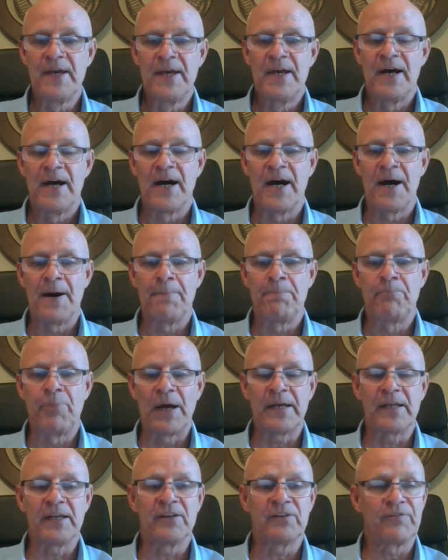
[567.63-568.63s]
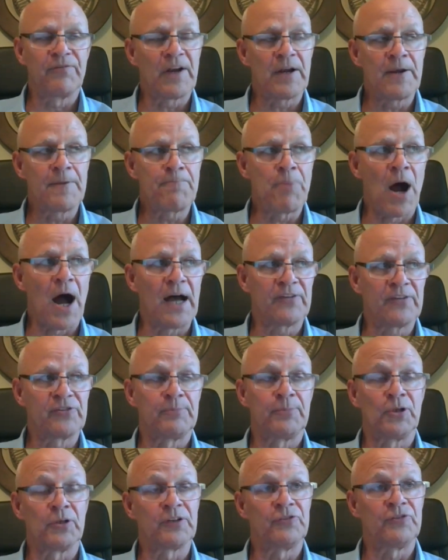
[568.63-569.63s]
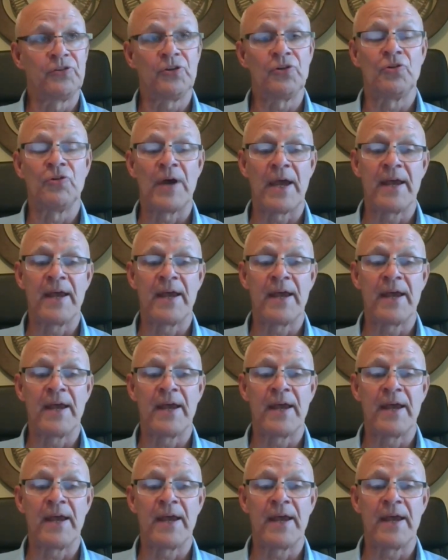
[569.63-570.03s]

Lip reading: But it's very possible to do.